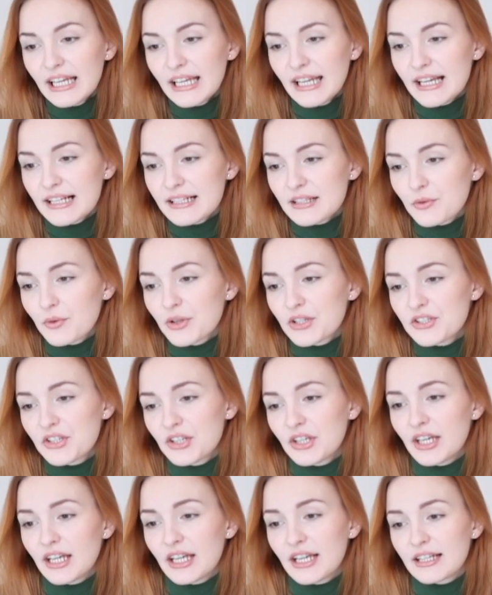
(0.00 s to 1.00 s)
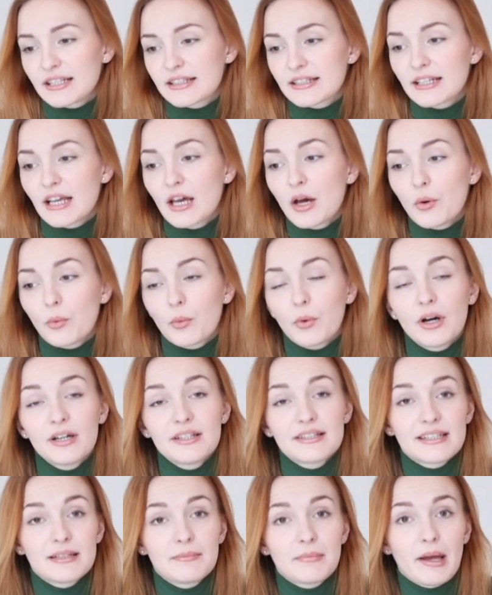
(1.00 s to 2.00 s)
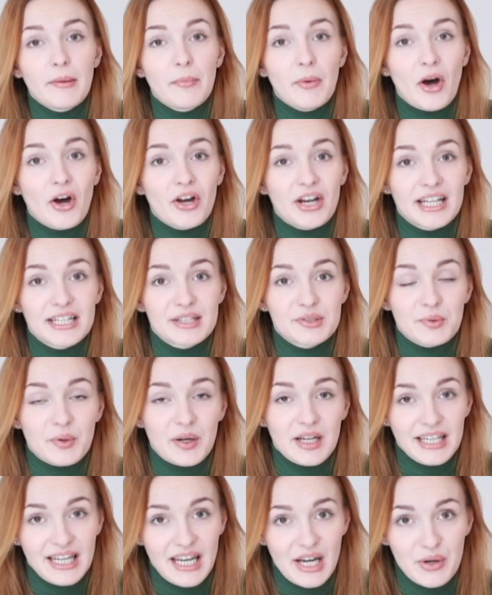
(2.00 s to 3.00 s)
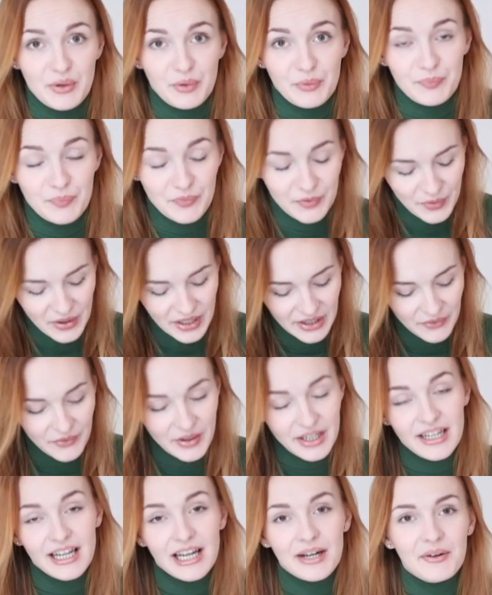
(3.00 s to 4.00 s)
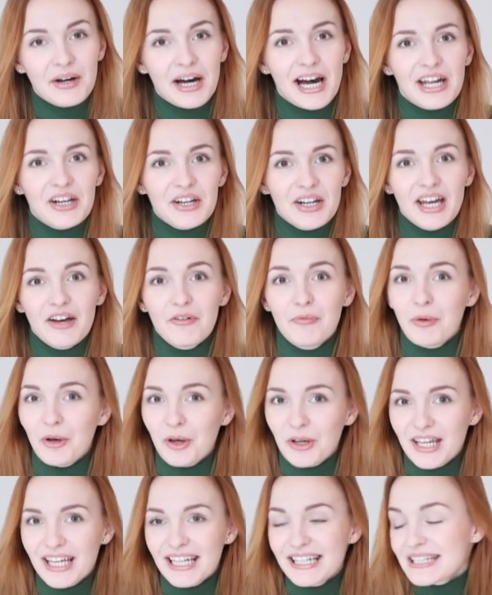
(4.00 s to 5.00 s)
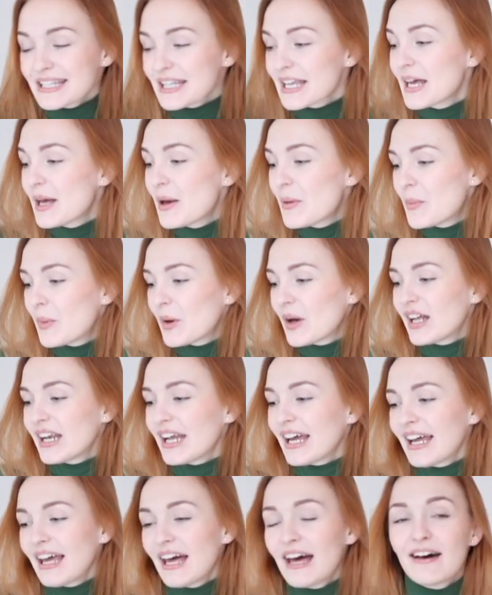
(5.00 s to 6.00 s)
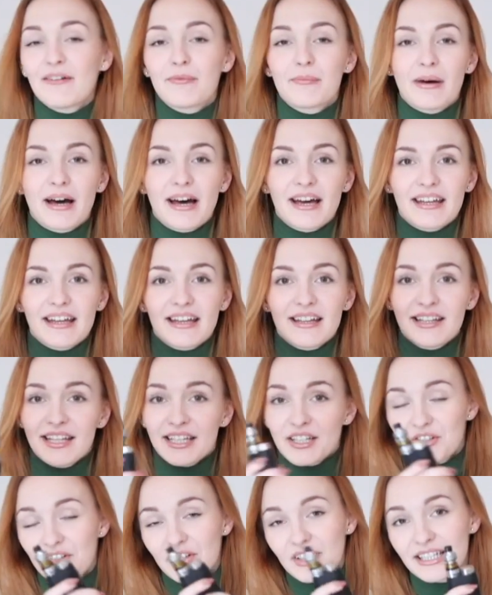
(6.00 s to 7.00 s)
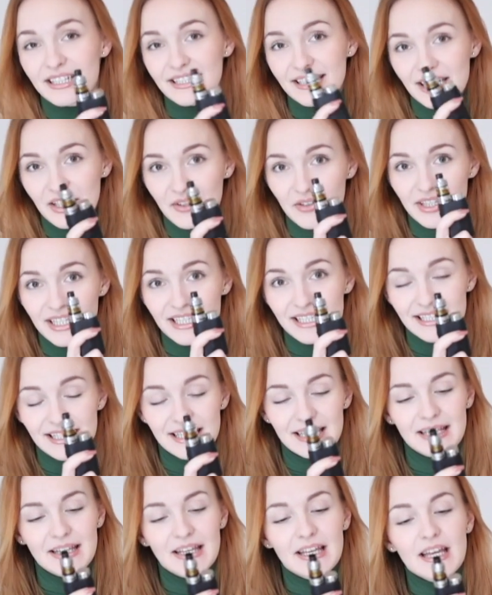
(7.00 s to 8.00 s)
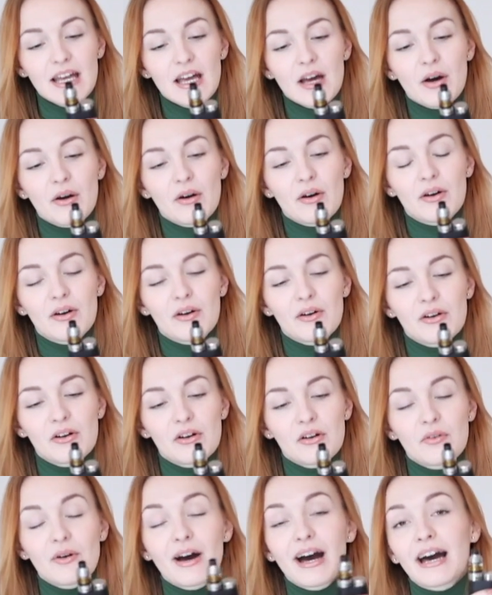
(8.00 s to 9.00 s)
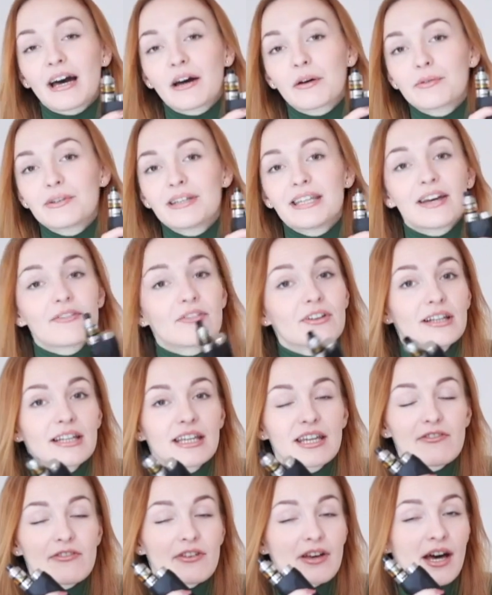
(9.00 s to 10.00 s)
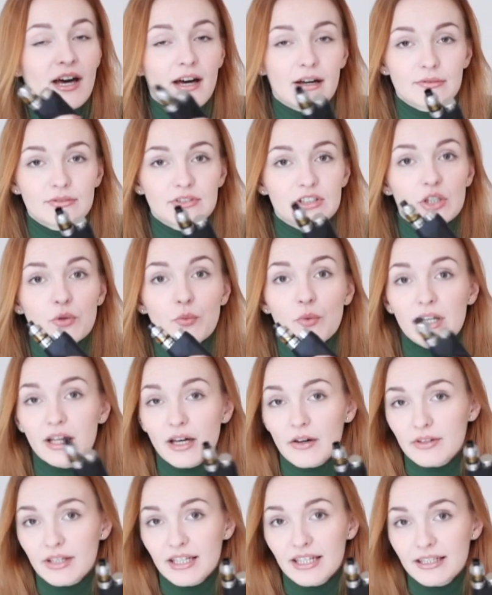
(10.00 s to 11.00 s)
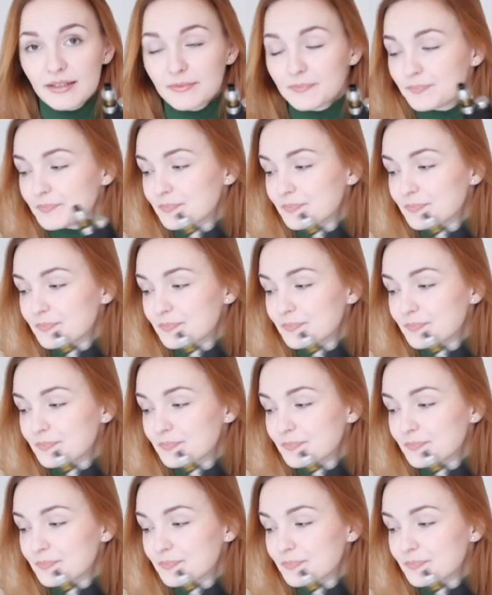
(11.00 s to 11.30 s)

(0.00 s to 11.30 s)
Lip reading: Next question is, what's in my pockets right now? Well, right now I don't have pockets, but I have my electronic cigarettes. Oh, I would never leave house without it.